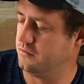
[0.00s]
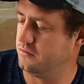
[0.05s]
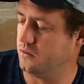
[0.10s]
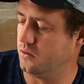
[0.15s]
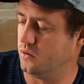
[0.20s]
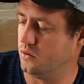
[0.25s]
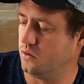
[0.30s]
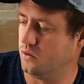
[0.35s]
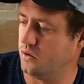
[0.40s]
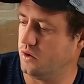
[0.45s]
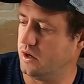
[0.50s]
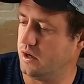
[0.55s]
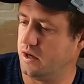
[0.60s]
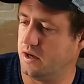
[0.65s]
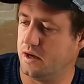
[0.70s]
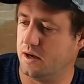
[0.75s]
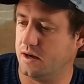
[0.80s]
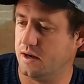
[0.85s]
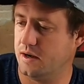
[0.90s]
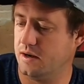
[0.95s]
for
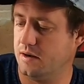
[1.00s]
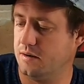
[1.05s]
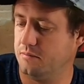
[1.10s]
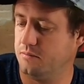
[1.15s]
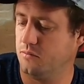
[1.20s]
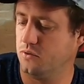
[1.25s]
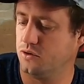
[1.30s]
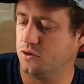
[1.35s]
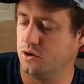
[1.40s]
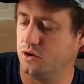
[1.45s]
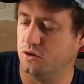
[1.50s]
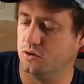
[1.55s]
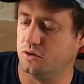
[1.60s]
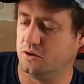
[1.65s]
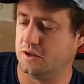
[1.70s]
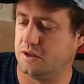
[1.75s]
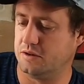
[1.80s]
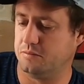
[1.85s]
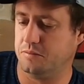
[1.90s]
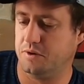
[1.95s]
um, not to
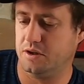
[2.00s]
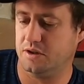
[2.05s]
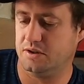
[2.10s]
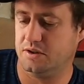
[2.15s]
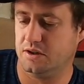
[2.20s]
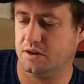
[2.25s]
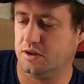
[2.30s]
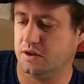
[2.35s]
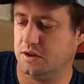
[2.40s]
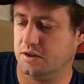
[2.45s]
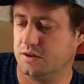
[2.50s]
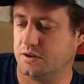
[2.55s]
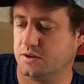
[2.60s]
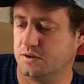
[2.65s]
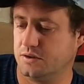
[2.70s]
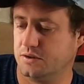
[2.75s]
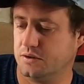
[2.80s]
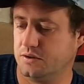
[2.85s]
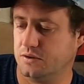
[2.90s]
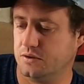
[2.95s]
lose as many sinkers
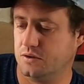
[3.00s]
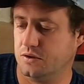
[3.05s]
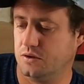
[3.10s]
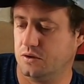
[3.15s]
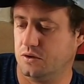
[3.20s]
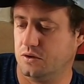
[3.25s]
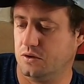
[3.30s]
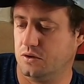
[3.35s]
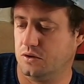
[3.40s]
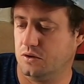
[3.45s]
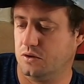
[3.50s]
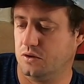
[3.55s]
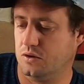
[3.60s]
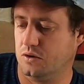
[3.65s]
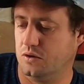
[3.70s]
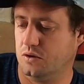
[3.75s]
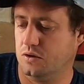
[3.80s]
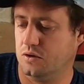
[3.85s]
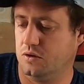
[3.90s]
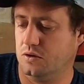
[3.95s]

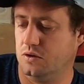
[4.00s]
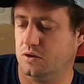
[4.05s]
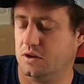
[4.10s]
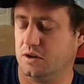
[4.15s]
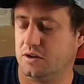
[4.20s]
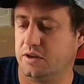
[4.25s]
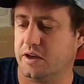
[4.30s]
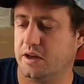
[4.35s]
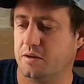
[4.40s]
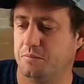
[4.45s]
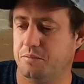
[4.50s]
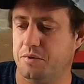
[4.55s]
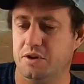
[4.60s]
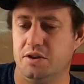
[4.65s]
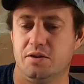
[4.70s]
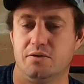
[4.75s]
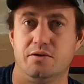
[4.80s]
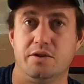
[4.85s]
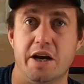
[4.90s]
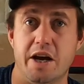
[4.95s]
you can take a
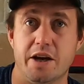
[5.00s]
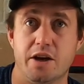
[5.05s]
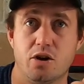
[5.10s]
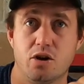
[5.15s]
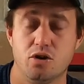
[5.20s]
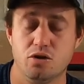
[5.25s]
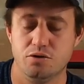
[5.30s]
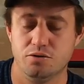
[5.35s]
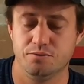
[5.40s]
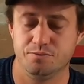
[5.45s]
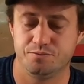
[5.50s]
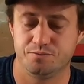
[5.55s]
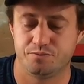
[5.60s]
piece of Dacron